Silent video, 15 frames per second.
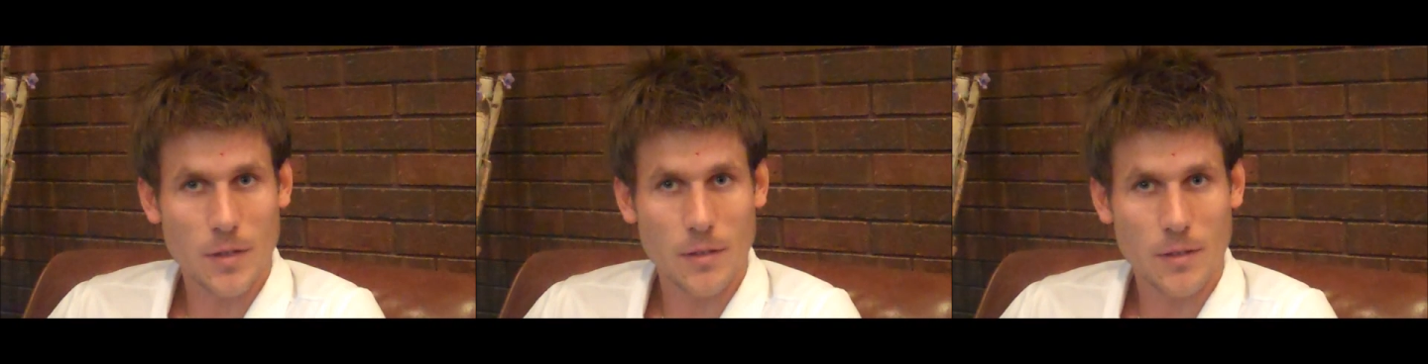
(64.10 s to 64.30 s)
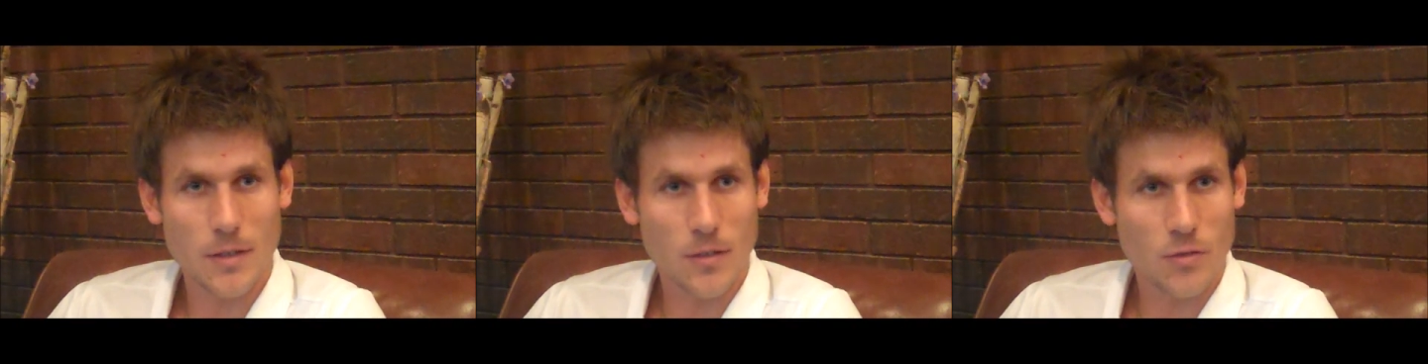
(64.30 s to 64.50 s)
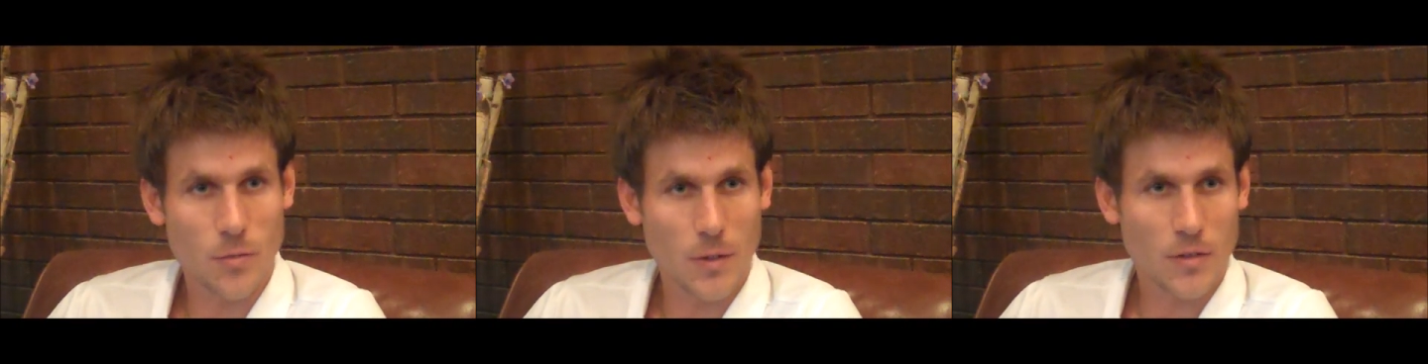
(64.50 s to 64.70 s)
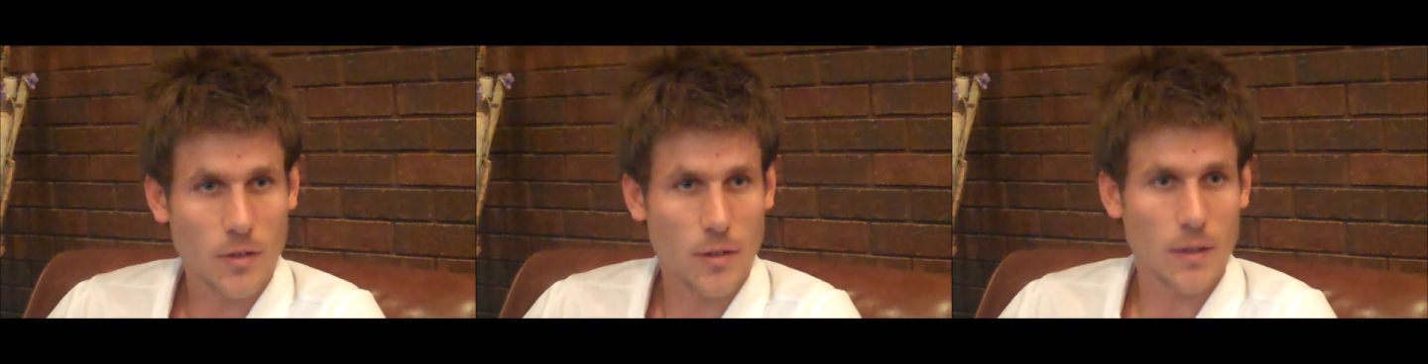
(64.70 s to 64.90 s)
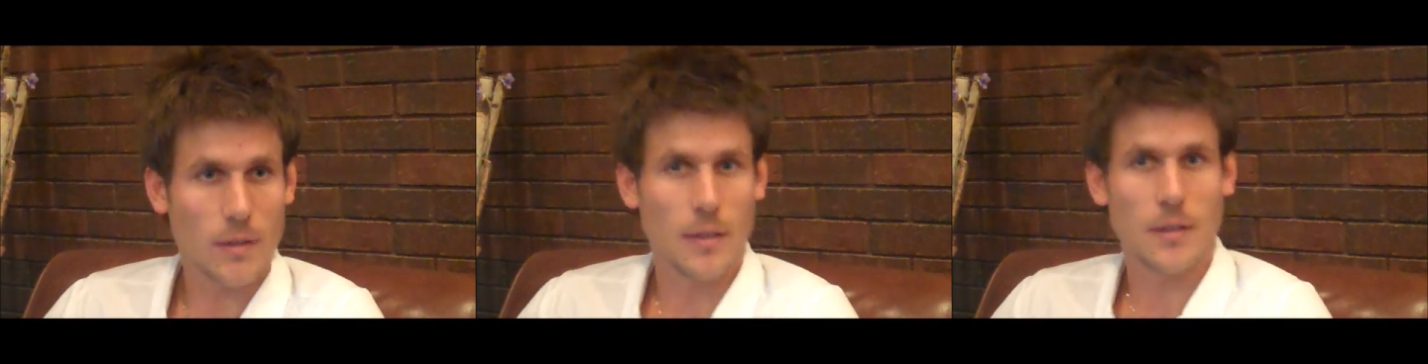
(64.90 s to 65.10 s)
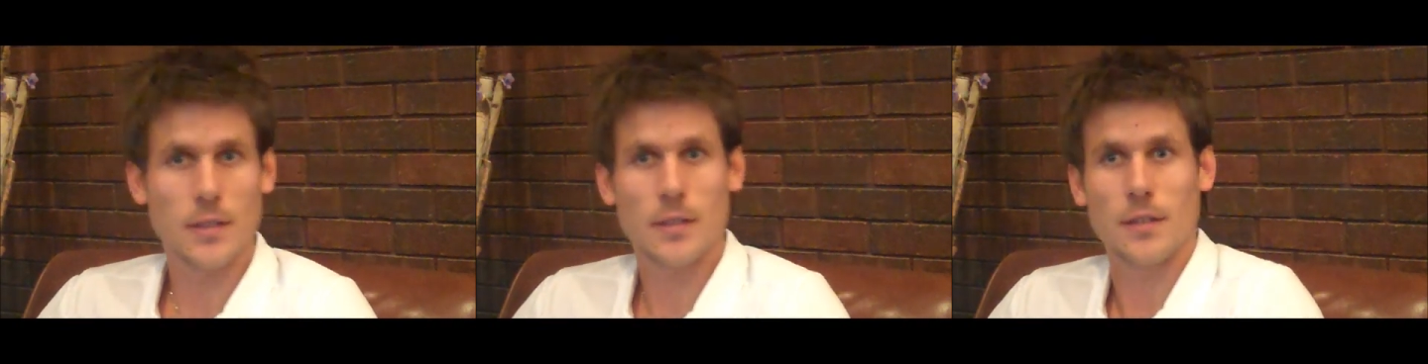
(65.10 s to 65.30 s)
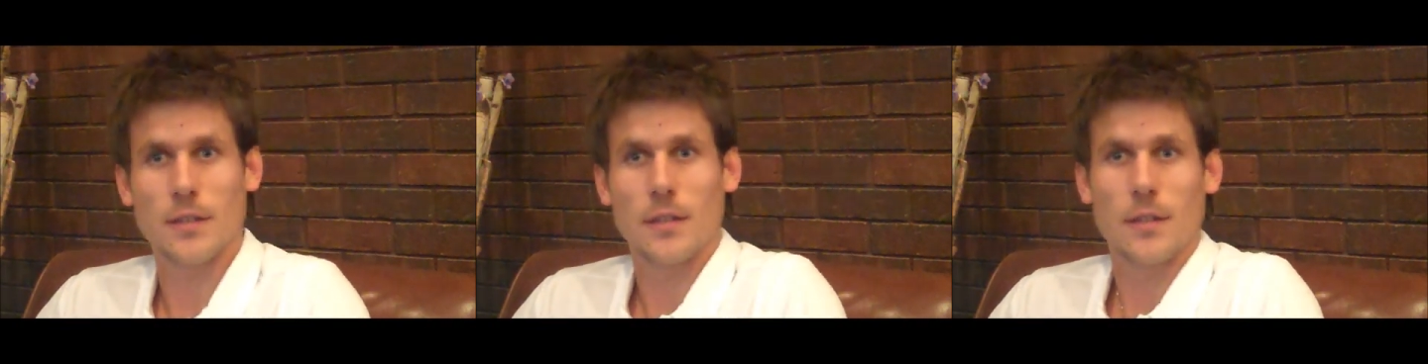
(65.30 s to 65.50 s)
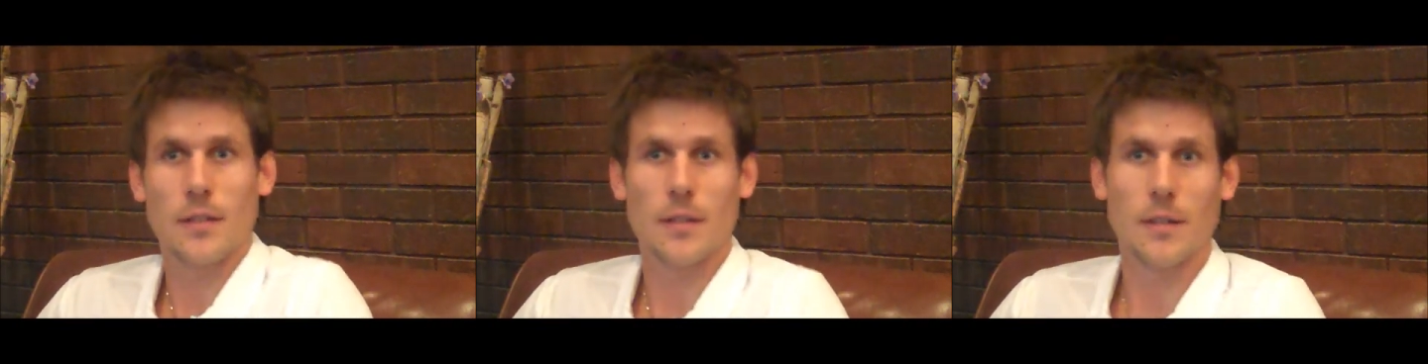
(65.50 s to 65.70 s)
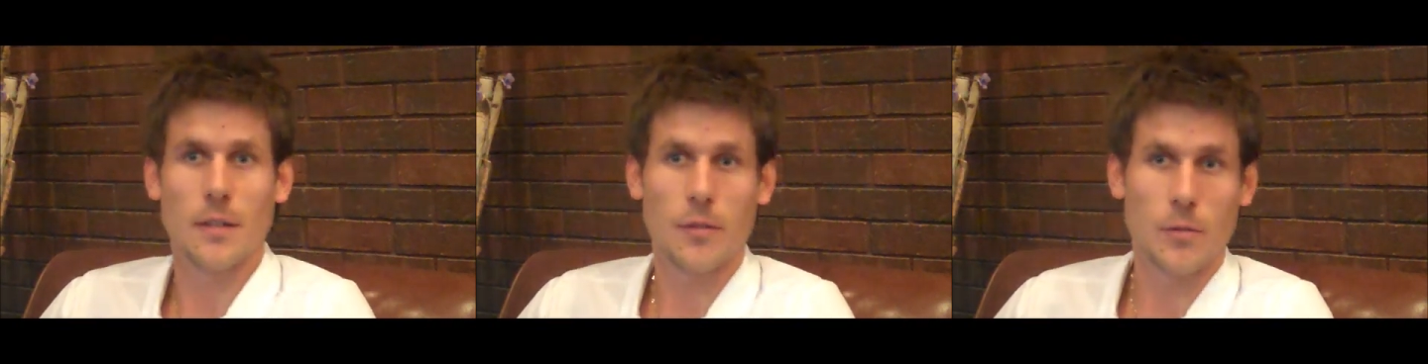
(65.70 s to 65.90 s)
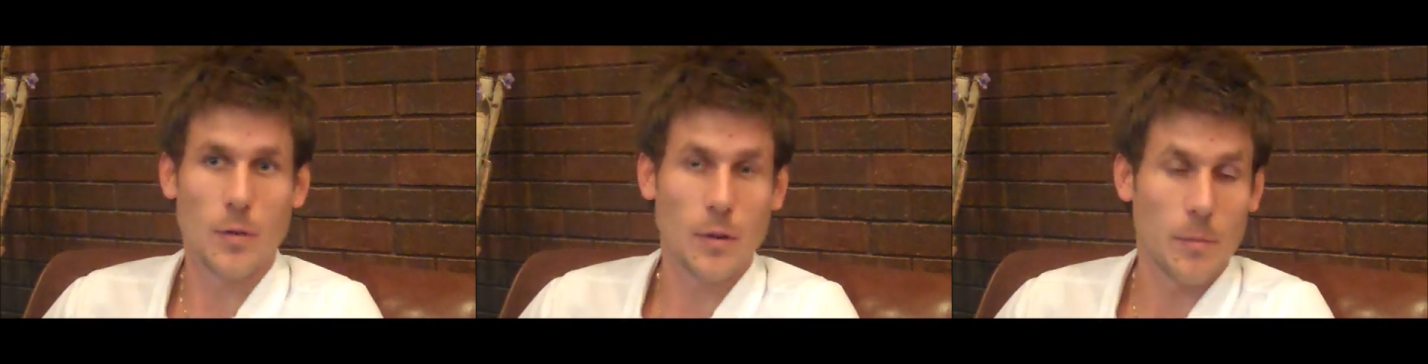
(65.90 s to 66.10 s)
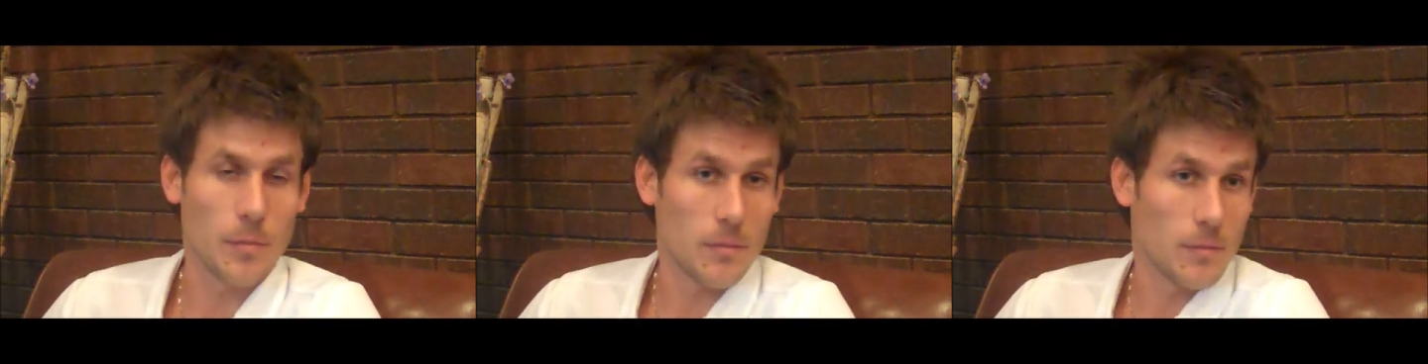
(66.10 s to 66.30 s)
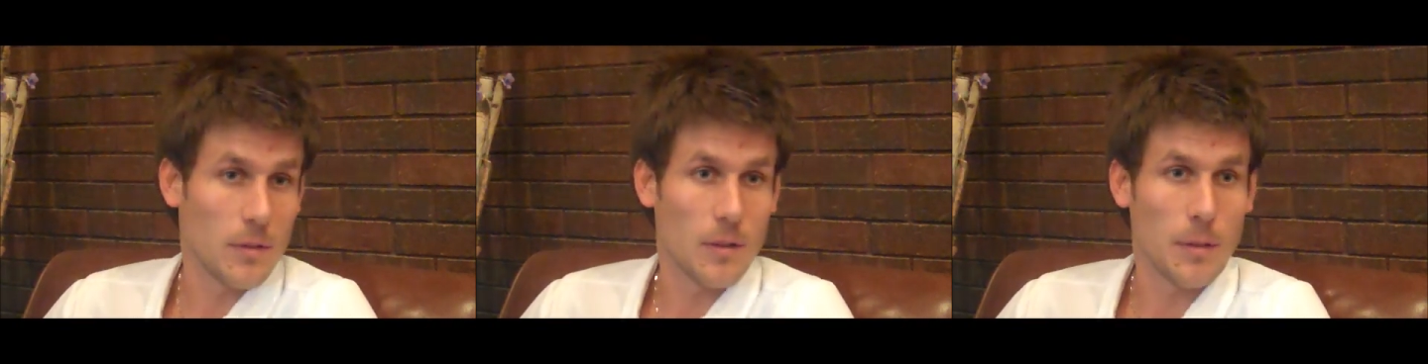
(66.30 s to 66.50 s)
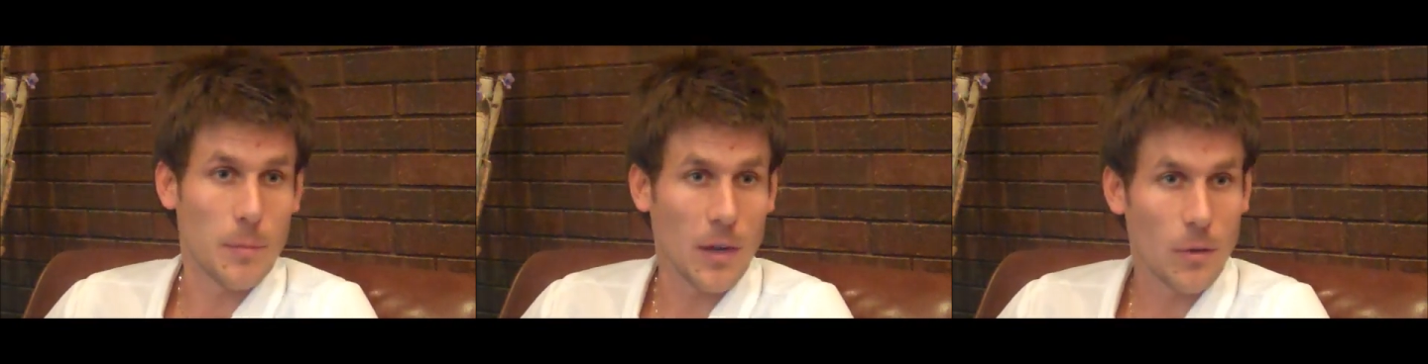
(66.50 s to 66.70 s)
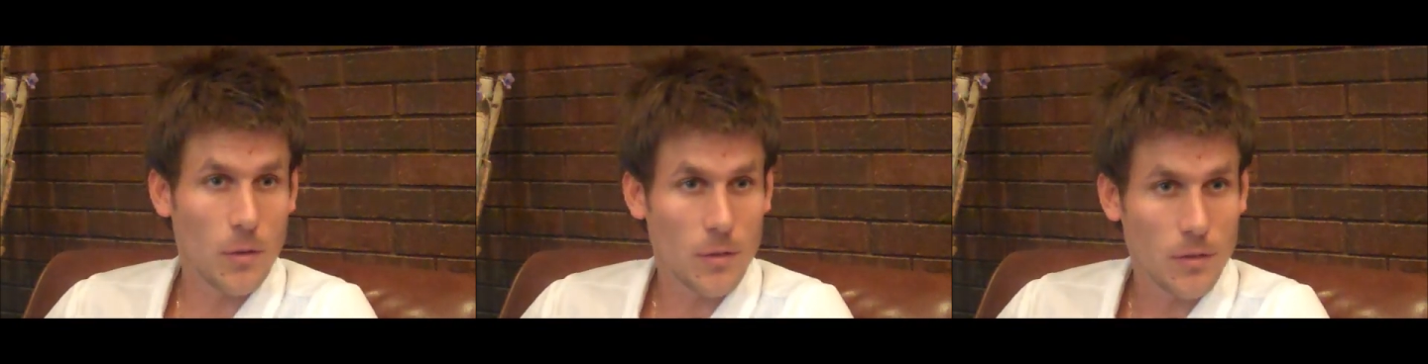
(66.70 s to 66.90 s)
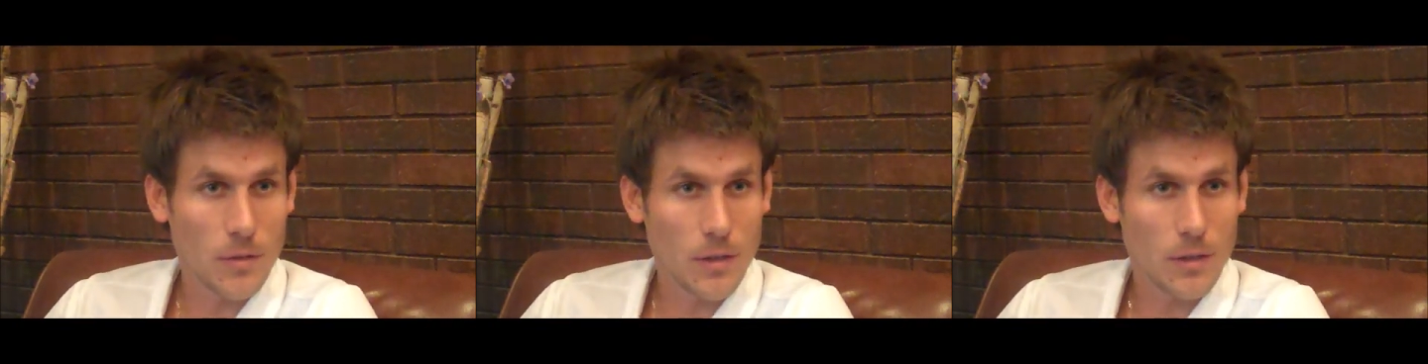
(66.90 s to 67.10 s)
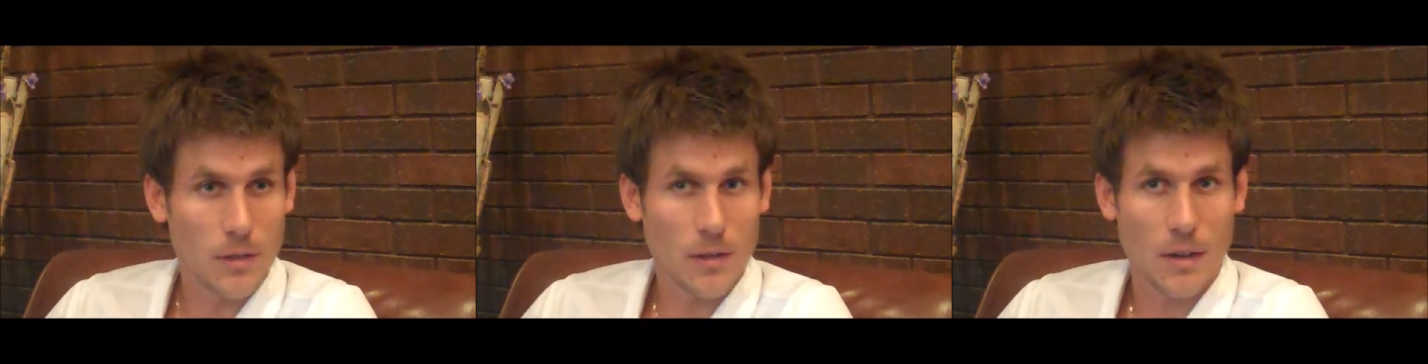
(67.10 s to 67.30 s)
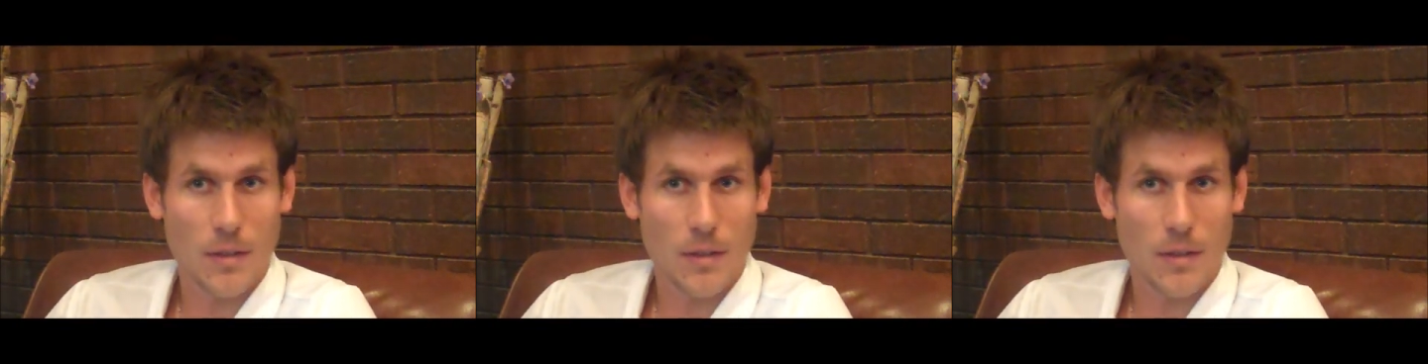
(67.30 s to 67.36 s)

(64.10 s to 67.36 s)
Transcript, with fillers: in a situation like this uh, in my whole career.